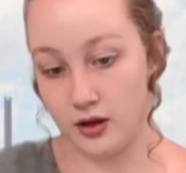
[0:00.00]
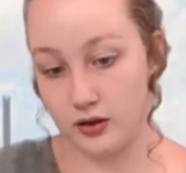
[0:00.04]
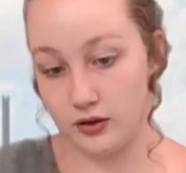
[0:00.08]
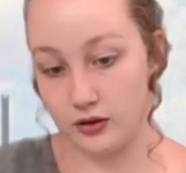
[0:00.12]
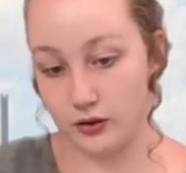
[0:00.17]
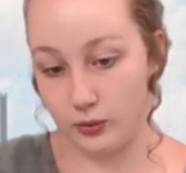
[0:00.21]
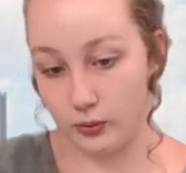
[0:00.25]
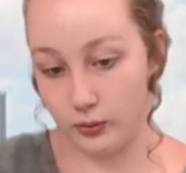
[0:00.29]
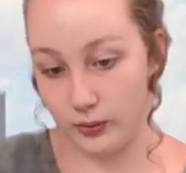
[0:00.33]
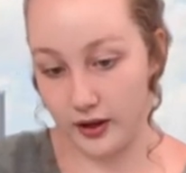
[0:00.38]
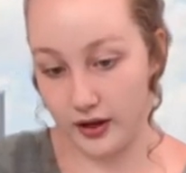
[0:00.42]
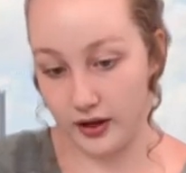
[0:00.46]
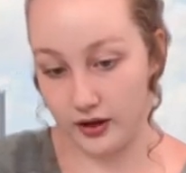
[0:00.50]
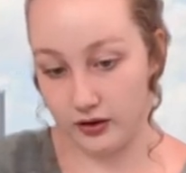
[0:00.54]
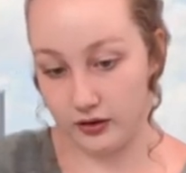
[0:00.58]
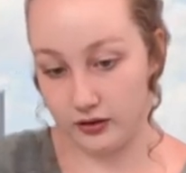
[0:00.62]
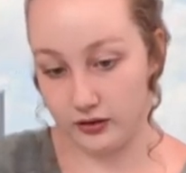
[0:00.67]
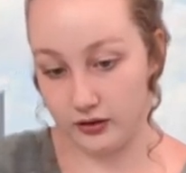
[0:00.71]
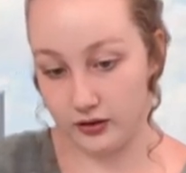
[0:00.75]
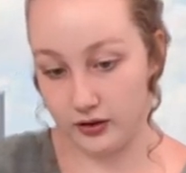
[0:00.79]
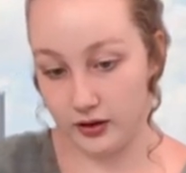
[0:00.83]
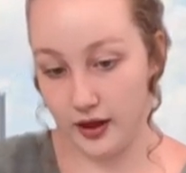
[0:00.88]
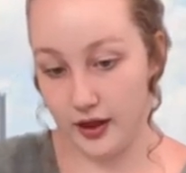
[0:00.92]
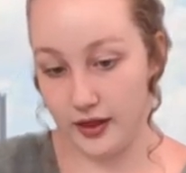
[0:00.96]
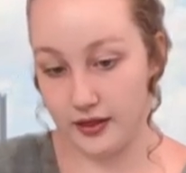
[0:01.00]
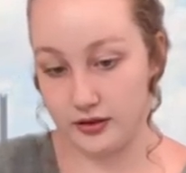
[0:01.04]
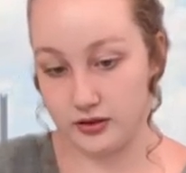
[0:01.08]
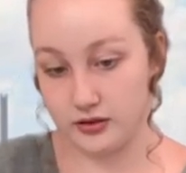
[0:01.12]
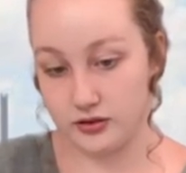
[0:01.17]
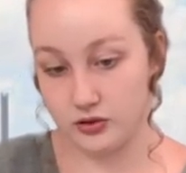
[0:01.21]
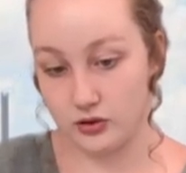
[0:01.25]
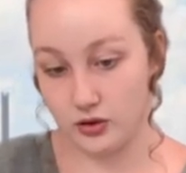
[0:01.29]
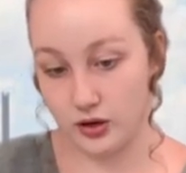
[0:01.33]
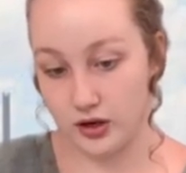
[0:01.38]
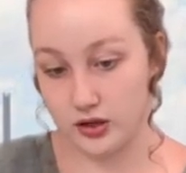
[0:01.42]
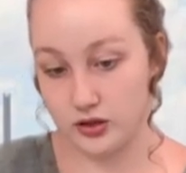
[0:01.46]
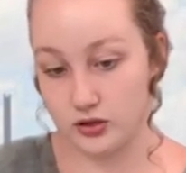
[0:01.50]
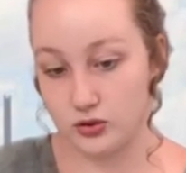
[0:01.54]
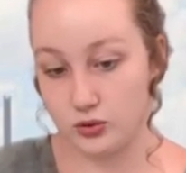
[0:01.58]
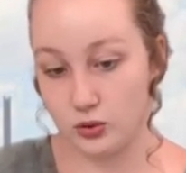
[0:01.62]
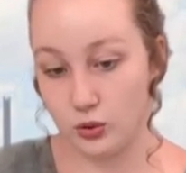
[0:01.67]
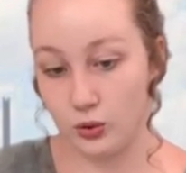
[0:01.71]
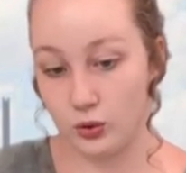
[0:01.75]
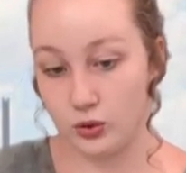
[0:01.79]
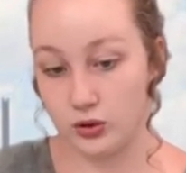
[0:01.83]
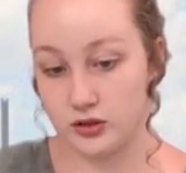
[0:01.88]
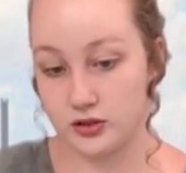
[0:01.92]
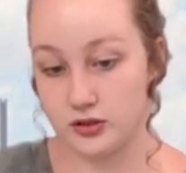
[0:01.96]
the wheel and the string
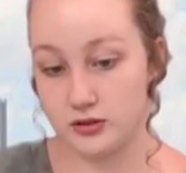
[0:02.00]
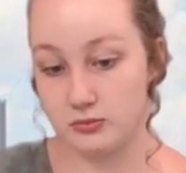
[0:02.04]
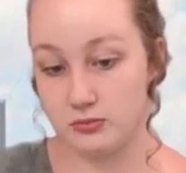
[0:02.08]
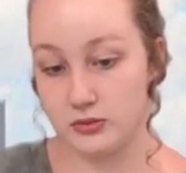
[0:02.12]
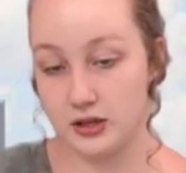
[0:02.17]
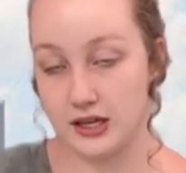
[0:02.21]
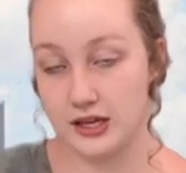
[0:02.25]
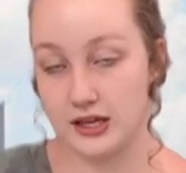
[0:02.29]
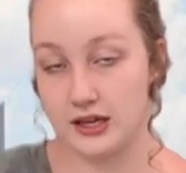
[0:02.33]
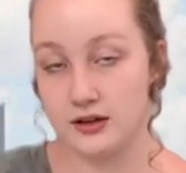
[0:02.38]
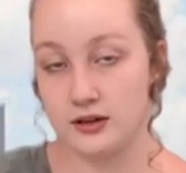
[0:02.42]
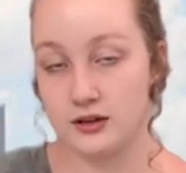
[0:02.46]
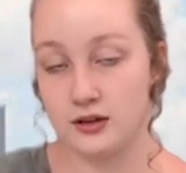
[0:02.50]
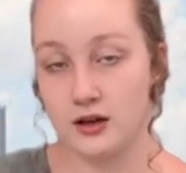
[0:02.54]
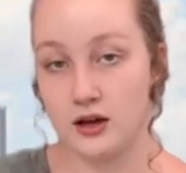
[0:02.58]
towards me